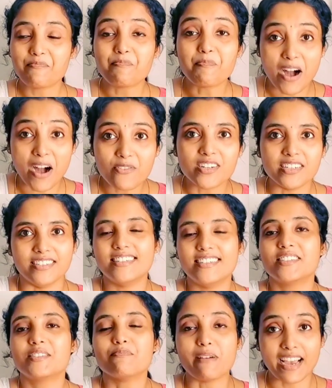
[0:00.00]
power a
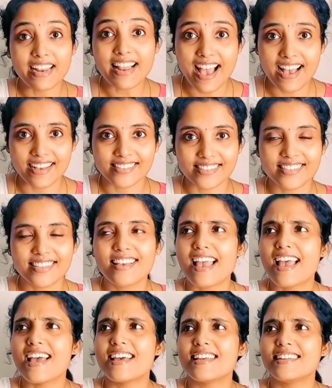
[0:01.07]
smile has.
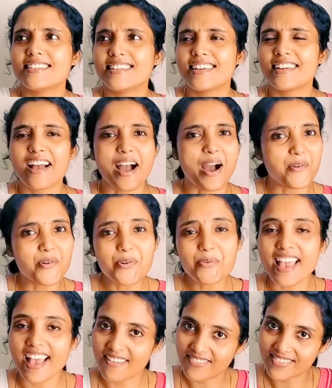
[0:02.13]
And how do we
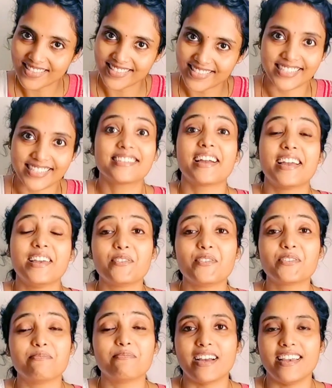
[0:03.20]
have such a kind of
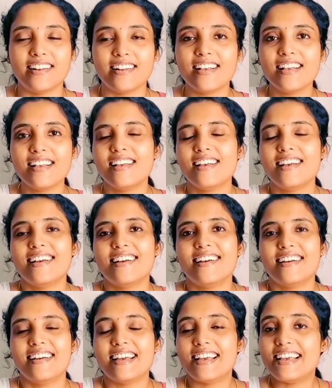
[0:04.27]
smile?
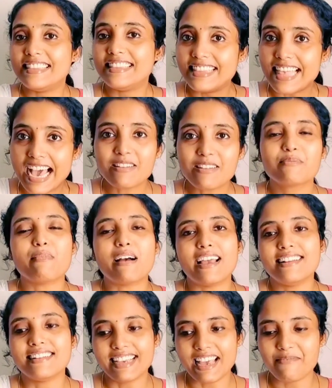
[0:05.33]
That
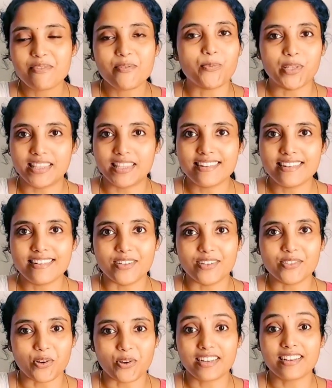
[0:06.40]
smile can be within us
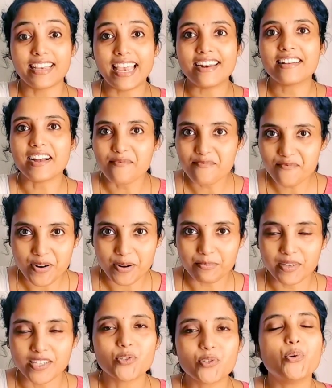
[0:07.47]
or can come from
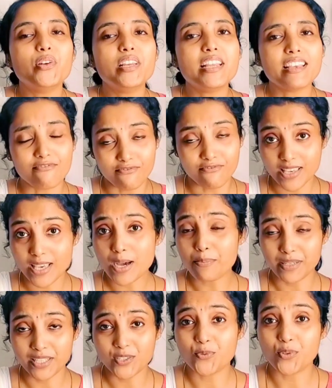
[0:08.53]
us only if we are
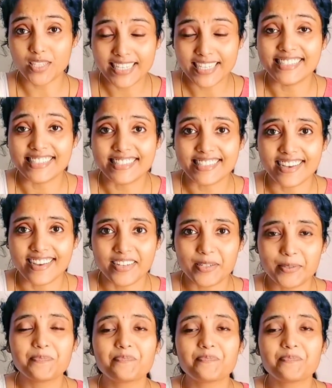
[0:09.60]
peaceful inside.